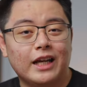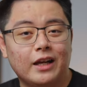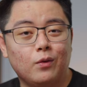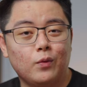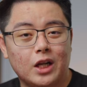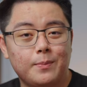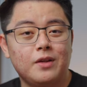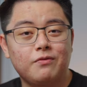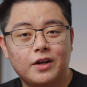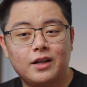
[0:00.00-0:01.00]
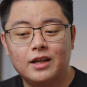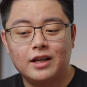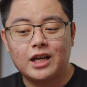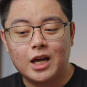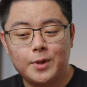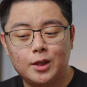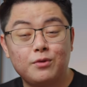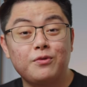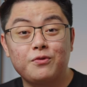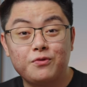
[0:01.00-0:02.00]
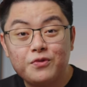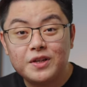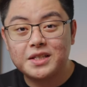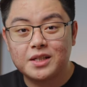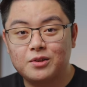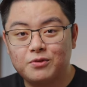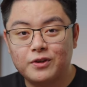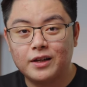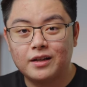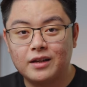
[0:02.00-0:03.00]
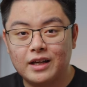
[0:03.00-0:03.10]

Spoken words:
And when I mean fun, I mean physical fun.